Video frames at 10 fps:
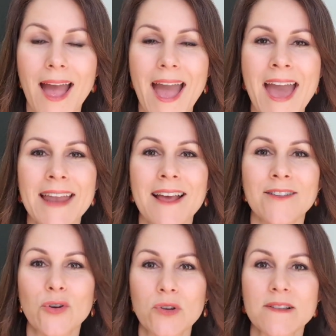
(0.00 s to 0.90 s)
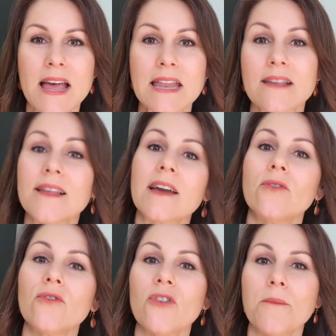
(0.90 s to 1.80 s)
And as good as that is, that can
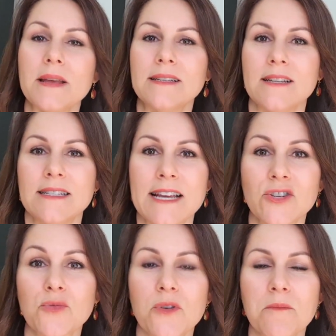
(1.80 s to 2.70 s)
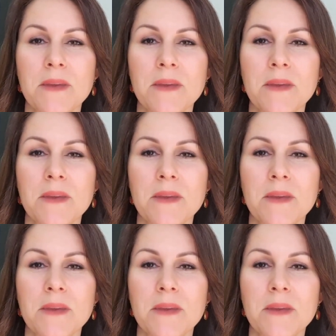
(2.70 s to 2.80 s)
also be to your detriment,